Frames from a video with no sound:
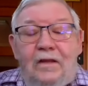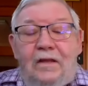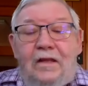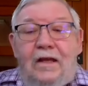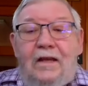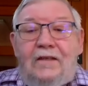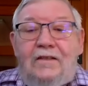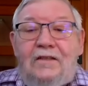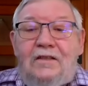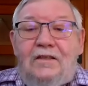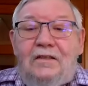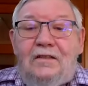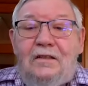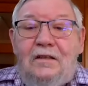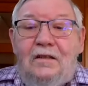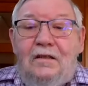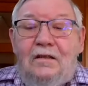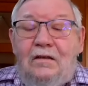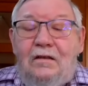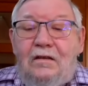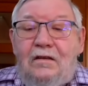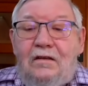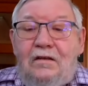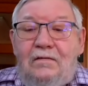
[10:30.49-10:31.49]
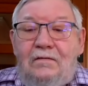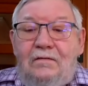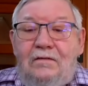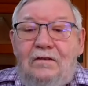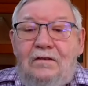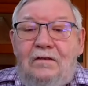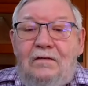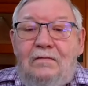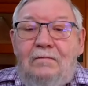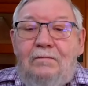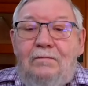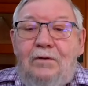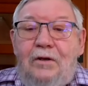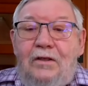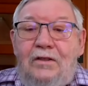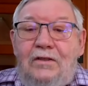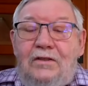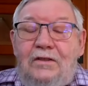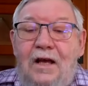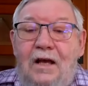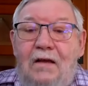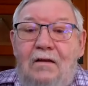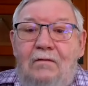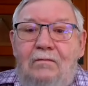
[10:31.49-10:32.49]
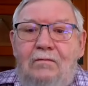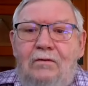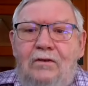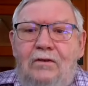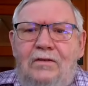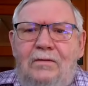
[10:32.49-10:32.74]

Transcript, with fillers: that's uh, looking uh, pretty solid.